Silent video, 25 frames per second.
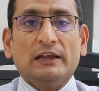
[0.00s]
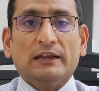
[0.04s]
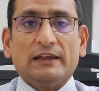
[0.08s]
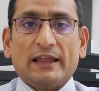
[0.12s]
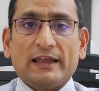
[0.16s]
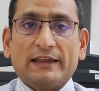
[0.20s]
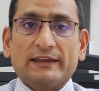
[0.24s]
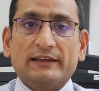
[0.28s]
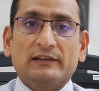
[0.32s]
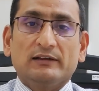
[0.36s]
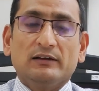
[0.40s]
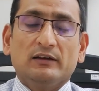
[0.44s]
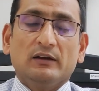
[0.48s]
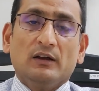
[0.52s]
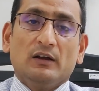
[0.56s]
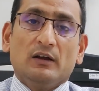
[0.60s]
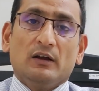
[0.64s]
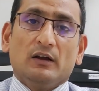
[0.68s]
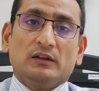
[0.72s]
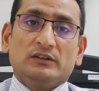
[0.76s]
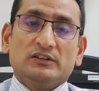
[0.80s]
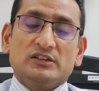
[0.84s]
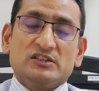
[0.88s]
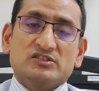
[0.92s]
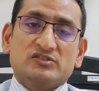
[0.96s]
Like
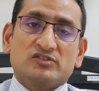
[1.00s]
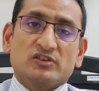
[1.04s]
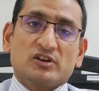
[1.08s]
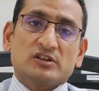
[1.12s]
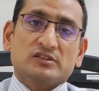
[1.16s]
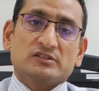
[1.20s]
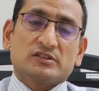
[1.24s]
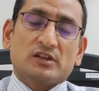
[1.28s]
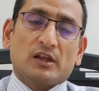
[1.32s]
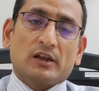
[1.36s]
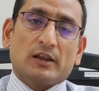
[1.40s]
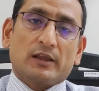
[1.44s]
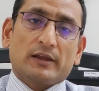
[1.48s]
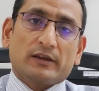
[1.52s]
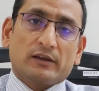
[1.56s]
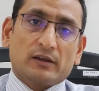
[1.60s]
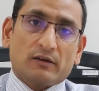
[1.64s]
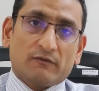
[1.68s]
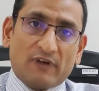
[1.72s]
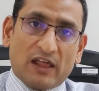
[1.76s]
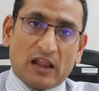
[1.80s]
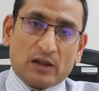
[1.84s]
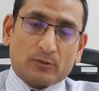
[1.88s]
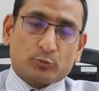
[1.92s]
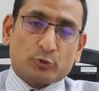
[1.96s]
these drugs are like a
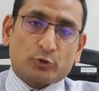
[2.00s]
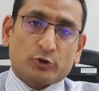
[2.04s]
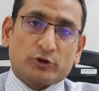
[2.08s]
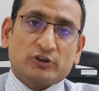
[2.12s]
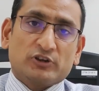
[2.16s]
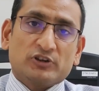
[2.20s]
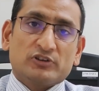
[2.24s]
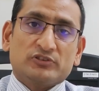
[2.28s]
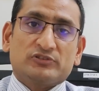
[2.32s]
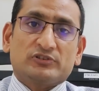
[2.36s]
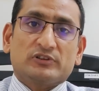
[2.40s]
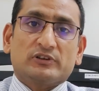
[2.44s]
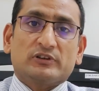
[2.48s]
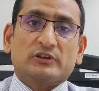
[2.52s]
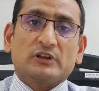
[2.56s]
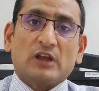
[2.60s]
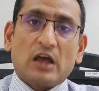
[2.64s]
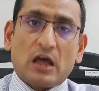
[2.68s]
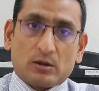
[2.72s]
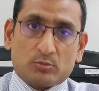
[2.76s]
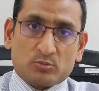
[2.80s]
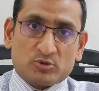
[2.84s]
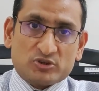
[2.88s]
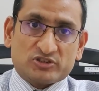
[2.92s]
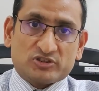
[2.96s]
valproic acid,
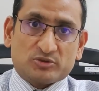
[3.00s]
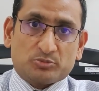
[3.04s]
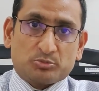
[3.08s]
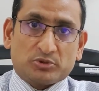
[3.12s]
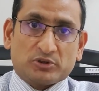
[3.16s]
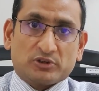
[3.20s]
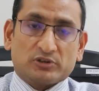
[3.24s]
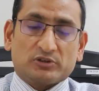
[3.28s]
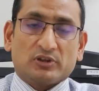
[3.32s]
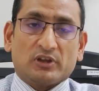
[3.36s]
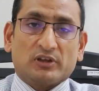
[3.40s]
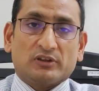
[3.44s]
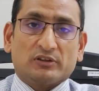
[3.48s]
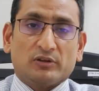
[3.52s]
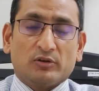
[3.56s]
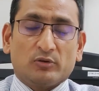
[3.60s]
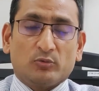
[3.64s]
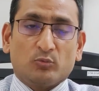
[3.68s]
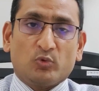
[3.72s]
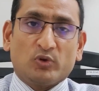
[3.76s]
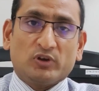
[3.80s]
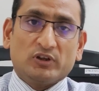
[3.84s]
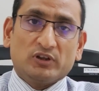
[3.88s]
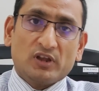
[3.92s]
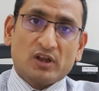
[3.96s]
carmazepine, and
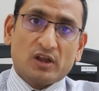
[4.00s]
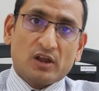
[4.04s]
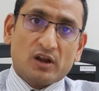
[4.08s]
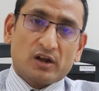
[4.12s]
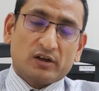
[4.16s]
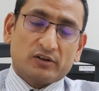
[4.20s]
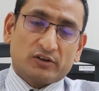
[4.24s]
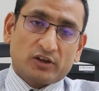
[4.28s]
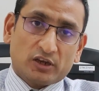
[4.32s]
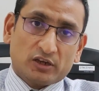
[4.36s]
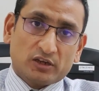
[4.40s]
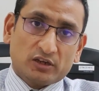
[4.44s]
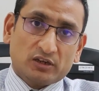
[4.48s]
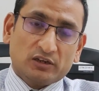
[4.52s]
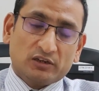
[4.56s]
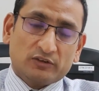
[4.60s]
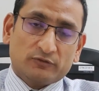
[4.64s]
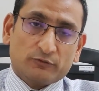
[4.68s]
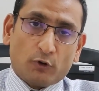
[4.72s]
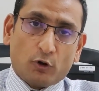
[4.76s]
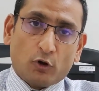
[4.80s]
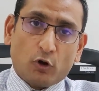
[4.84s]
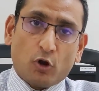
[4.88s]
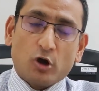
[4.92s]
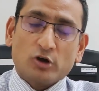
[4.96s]
then when they are taking
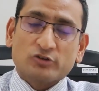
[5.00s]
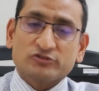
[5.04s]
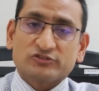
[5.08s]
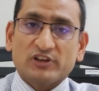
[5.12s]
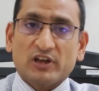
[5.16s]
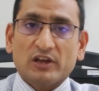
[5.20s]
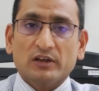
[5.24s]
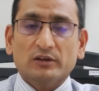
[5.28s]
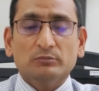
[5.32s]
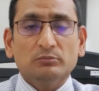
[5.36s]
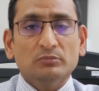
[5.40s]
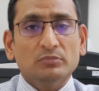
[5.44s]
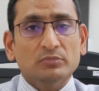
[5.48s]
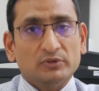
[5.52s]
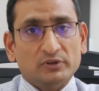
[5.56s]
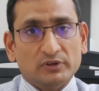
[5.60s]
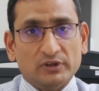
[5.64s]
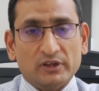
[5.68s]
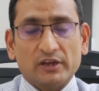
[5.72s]
it for a long time,